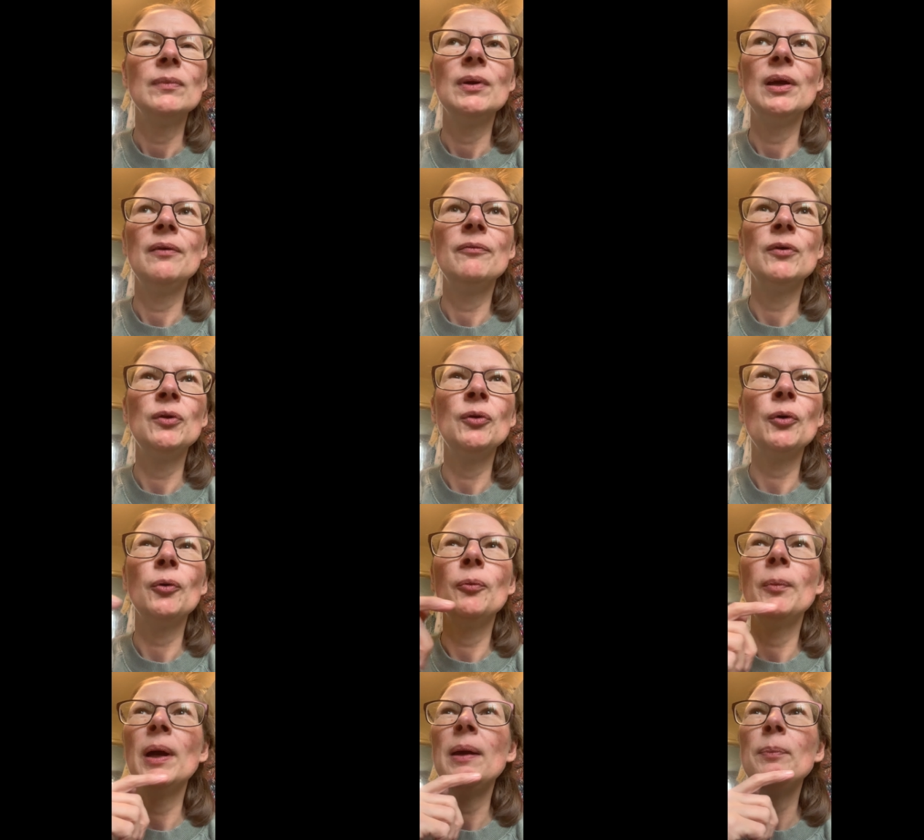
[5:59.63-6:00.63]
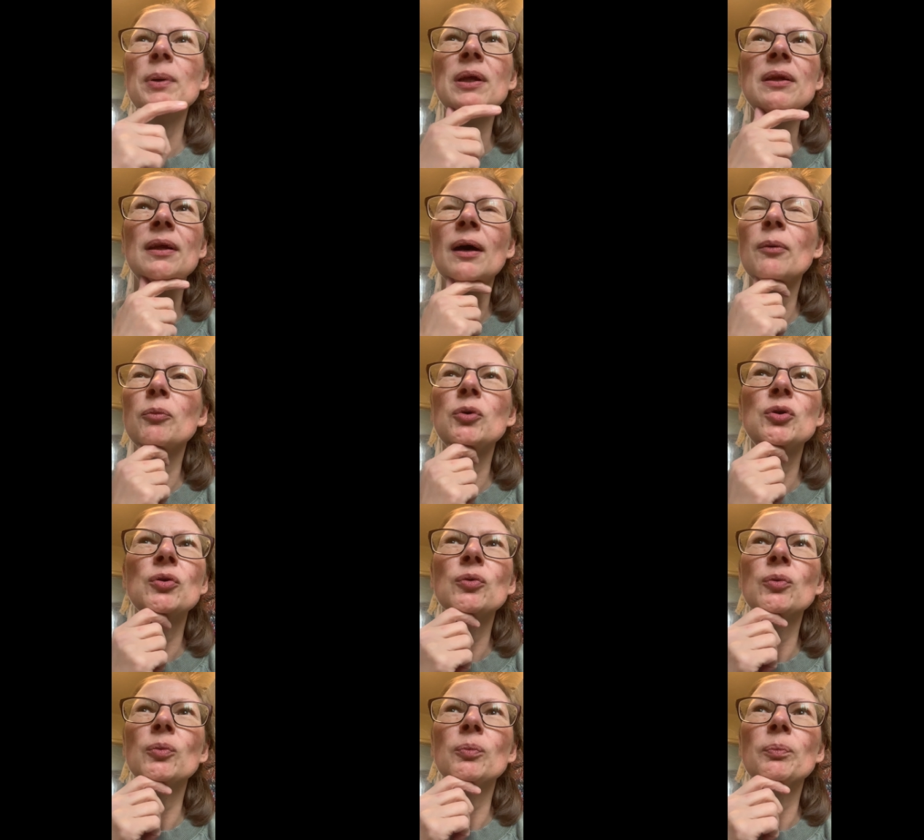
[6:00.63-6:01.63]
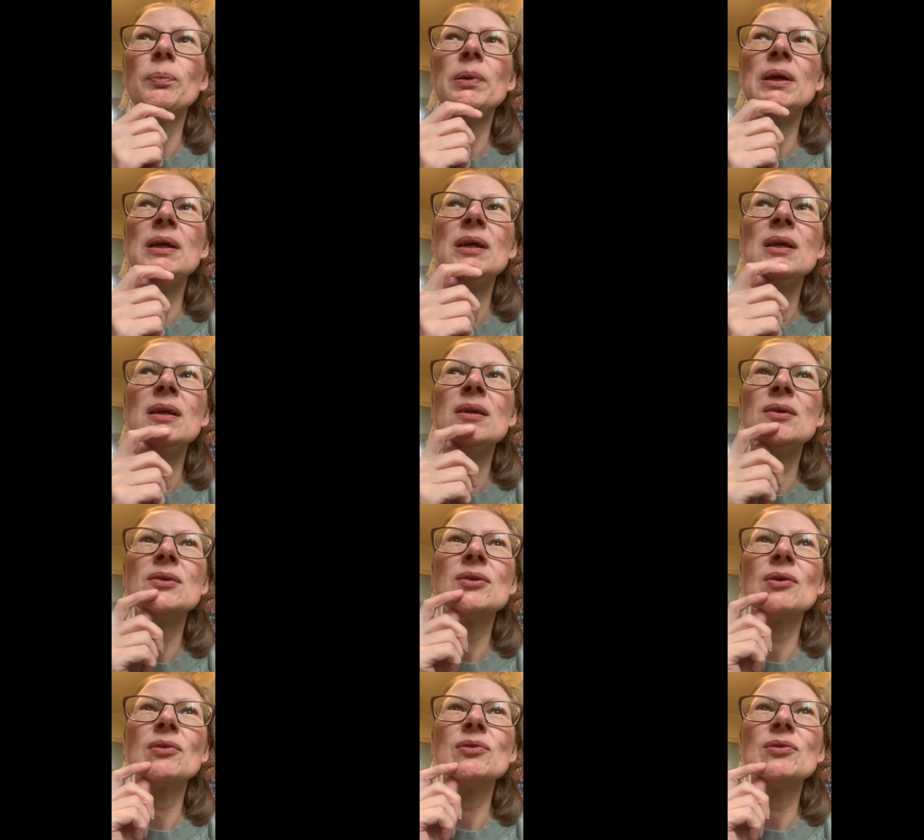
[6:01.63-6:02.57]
Even though maybe that would not be such